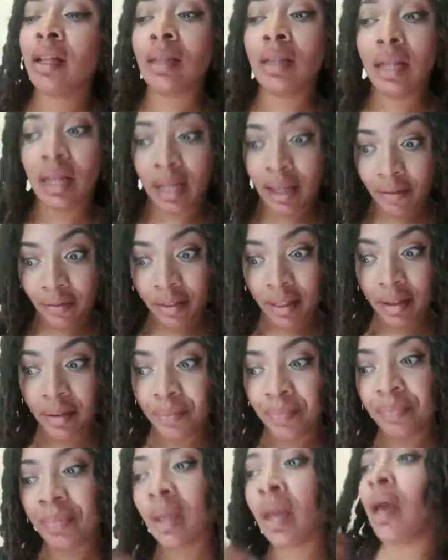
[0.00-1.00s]
Lucky for
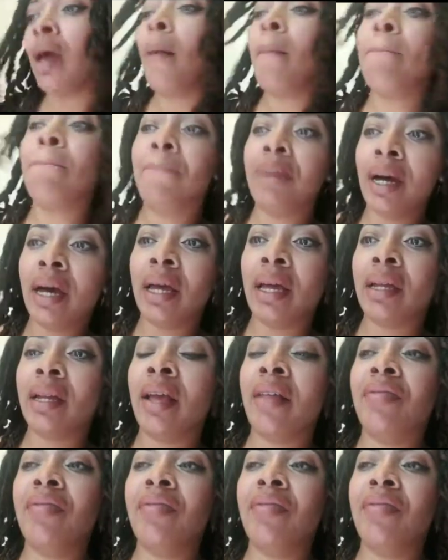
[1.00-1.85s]
them. But